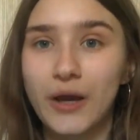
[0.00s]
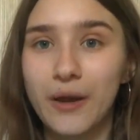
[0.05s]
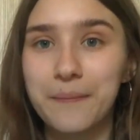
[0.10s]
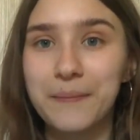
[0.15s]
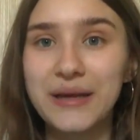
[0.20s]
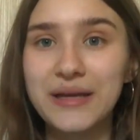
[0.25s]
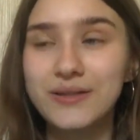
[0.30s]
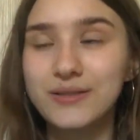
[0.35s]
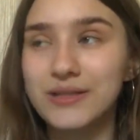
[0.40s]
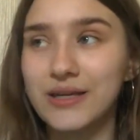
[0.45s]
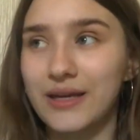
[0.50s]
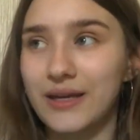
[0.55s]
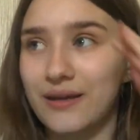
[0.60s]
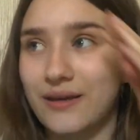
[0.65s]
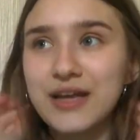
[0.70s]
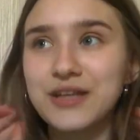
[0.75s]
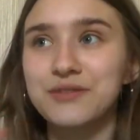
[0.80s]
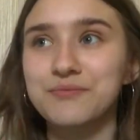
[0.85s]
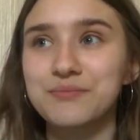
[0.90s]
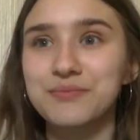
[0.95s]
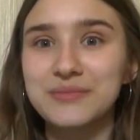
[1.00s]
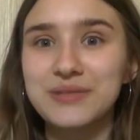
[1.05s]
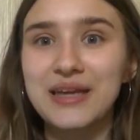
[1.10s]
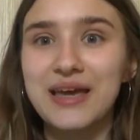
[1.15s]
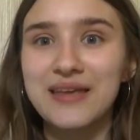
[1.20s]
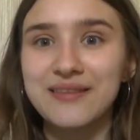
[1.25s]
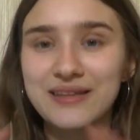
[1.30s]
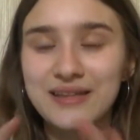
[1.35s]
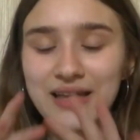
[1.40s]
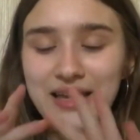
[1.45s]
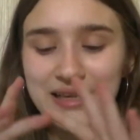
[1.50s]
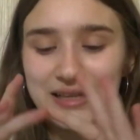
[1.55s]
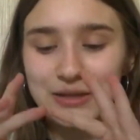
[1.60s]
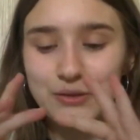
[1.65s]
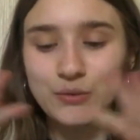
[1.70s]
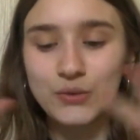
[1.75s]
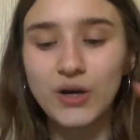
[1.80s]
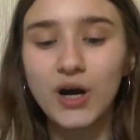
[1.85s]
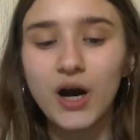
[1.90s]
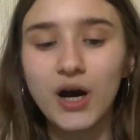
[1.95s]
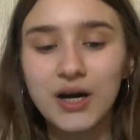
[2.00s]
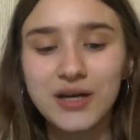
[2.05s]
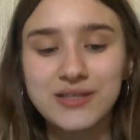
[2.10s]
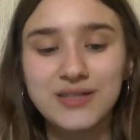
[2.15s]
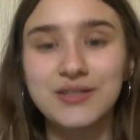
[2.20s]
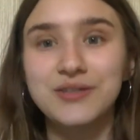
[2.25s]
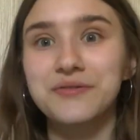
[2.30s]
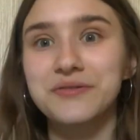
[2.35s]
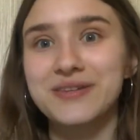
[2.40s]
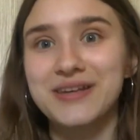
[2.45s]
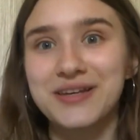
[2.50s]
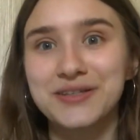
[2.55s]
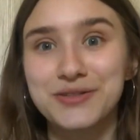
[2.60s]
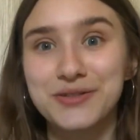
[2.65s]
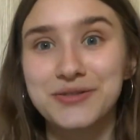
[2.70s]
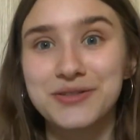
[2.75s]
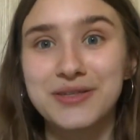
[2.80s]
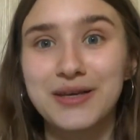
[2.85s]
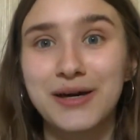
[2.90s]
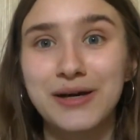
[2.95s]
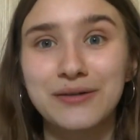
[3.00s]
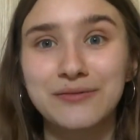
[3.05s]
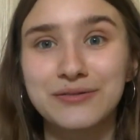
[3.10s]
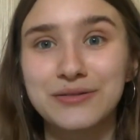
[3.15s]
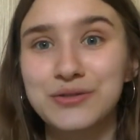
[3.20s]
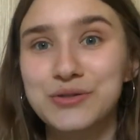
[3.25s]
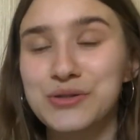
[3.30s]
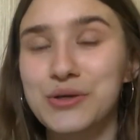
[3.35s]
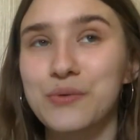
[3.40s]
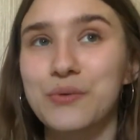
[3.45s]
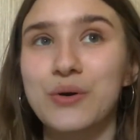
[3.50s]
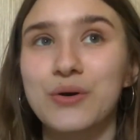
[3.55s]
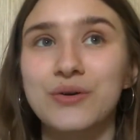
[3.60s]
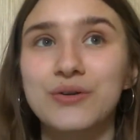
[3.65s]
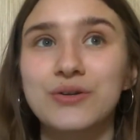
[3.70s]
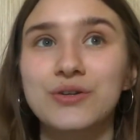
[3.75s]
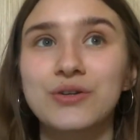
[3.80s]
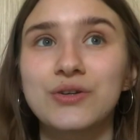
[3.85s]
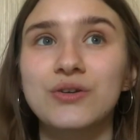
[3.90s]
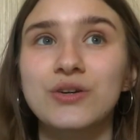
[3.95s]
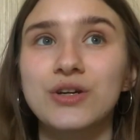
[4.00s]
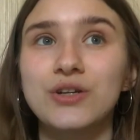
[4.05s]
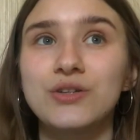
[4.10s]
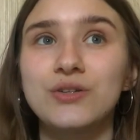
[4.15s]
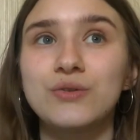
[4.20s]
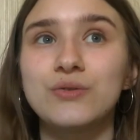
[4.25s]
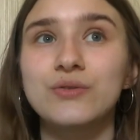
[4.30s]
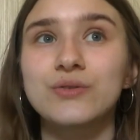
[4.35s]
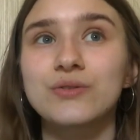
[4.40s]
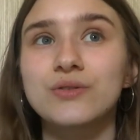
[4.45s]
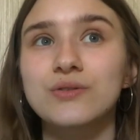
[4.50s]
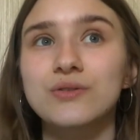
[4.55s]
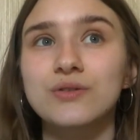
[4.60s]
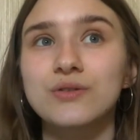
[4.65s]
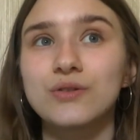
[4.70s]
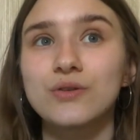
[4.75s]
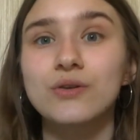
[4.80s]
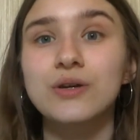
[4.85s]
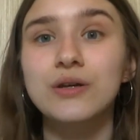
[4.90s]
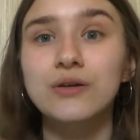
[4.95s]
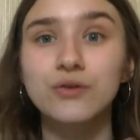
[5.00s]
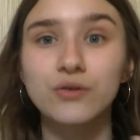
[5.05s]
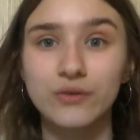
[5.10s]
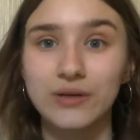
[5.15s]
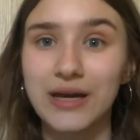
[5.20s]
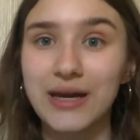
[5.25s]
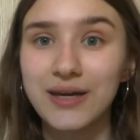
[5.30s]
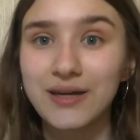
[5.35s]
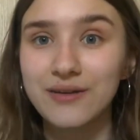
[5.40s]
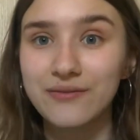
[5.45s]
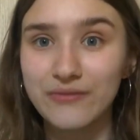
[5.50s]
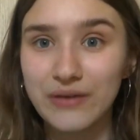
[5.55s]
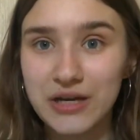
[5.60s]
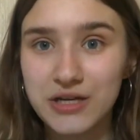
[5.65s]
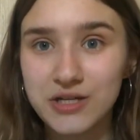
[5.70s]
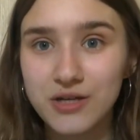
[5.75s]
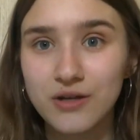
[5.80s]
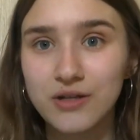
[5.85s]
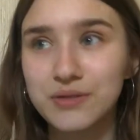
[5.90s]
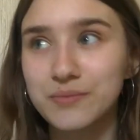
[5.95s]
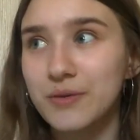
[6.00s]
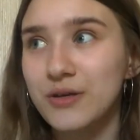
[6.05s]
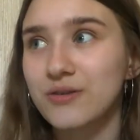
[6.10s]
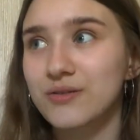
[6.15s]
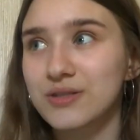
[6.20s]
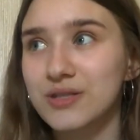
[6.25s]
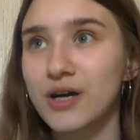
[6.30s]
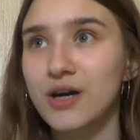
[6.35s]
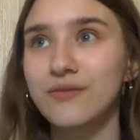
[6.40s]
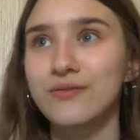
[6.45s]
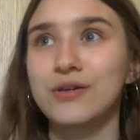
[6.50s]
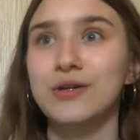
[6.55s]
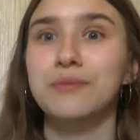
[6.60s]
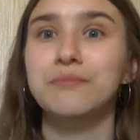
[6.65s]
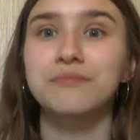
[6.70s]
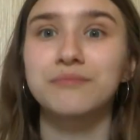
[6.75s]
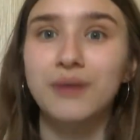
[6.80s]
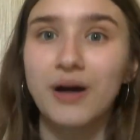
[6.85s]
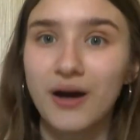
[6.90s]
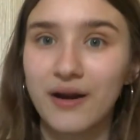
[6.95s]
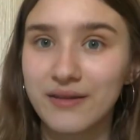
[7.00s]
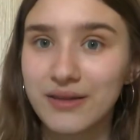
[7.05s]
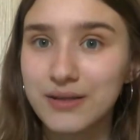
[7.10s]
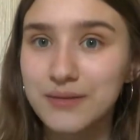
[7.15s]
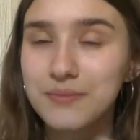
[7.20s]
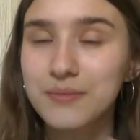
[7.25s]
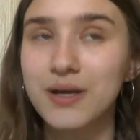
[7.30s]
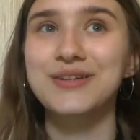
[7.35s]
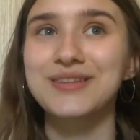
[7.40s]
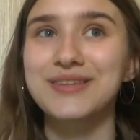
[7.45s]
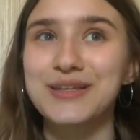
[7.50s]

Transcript: amazing, and yeah, they're like little cards and you test yourself and so on. You can create flashcards by yourself, you can buy them.